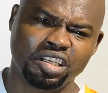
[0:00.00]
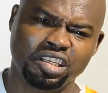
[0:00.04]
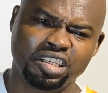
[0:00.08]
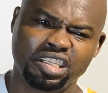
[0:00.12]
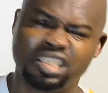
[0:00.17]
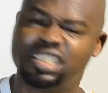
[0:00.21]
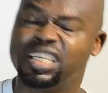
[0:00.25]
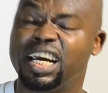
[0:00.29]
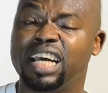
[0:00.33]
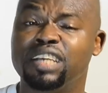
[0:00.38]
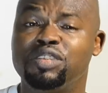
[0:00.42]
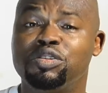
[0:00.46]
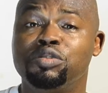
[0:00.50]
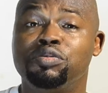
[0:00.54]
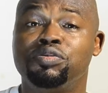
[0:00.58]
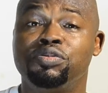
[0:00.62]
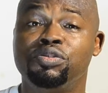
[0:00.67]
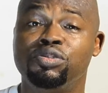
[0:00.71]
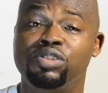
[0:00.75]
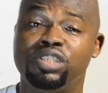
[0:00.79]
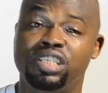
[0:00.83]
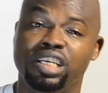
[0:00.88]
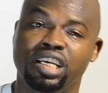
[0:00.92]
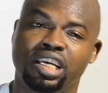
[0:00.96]
The title
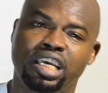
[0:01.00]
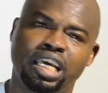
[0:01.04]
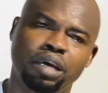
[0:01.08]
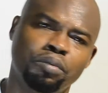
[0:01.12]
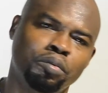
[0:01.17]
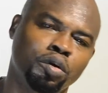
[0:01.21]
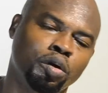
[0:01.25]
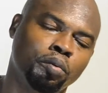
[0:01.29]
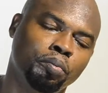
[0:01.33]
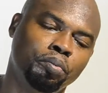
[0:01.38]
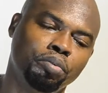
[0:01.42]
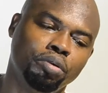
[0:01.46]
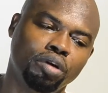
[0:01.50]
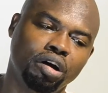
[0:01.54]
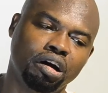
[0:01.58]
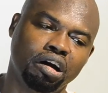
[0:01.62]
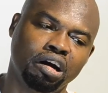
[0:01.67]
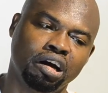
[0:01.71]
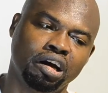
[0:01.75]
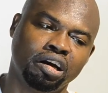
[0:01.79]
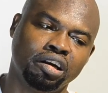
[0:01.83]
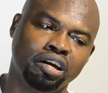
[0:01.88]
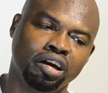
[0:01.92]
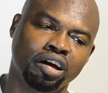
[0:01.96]
Fools Day came up,
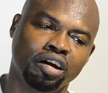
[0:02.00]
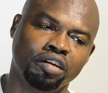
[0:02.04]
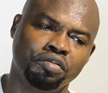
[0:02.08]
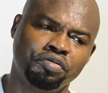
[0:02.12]
and uh,